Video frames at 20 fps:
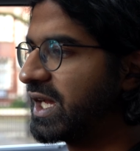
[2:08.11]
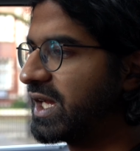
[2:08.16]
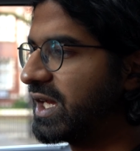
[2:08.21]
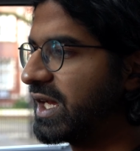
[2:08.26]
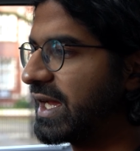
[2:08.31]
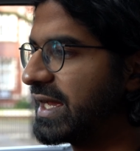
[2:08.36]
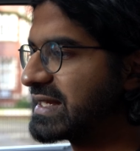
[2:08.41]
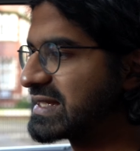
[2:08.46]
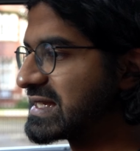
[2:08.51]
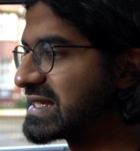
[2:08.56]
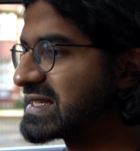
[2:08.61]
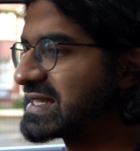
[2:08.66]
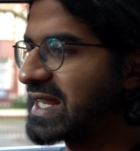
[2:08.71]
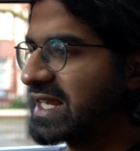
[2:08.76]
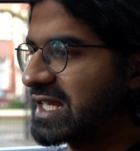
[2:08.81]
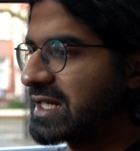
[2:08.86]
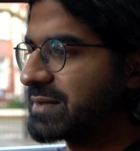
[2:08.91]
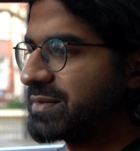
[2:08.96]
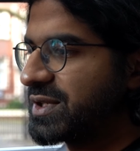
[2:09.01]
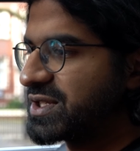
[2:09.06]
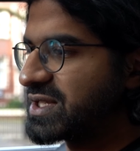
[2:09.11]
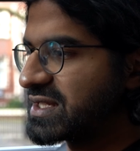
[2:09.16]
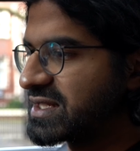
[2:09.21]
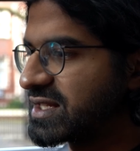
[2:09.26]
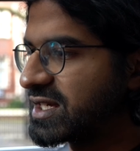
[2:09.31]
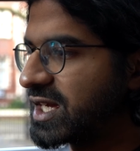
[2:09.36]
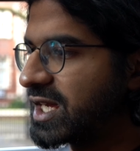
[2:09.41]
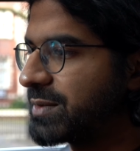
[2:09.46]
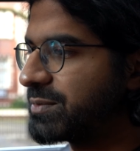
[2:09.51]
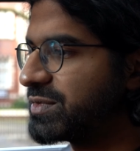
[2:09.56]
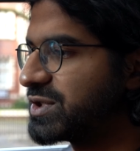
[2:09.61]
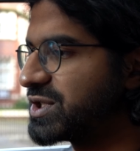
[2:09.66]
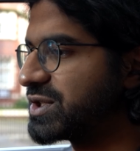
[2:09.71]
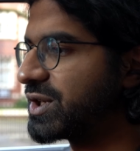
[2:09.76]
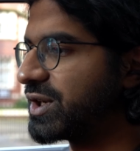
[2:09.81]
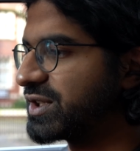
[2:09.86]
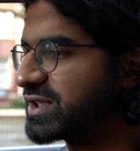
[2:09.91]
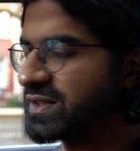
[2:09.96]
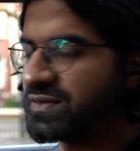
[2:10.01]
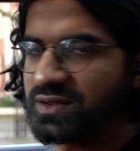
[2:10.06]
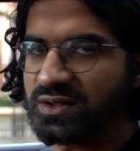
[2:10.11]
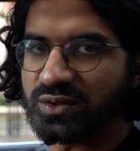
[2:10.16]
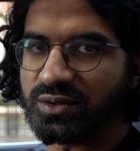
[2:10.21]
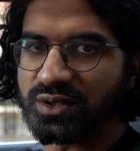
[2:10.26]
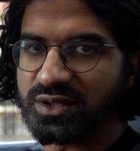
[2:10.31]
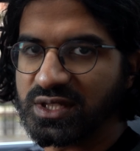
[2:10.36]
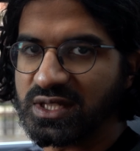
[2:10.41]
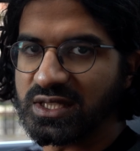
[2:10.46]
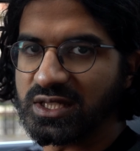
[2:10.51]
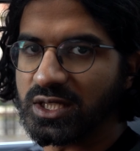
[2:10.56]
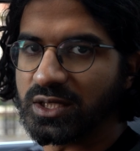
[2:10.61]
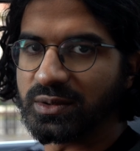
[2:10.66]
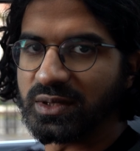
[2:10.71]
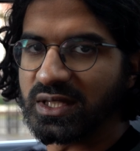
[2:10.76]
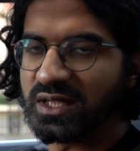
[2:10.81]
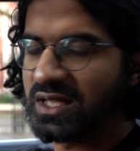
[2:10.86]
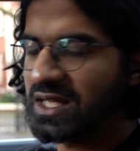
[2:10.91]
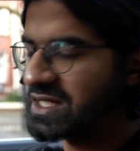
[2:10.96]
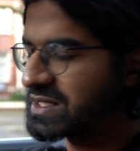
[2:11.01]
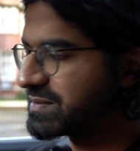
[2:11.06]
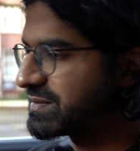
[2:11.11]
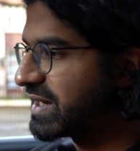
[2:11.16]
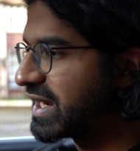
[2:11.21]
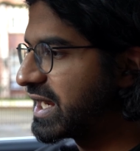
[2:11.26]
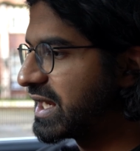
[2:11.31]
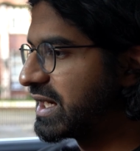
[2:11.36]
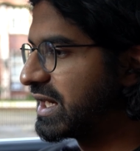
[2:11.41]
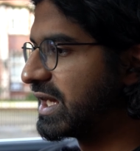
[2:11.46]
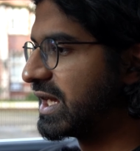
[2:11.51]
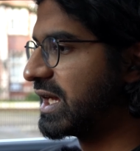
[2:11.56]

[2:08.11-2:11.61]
It's in second most of the time, which you've got enough torque to deal with. That's great.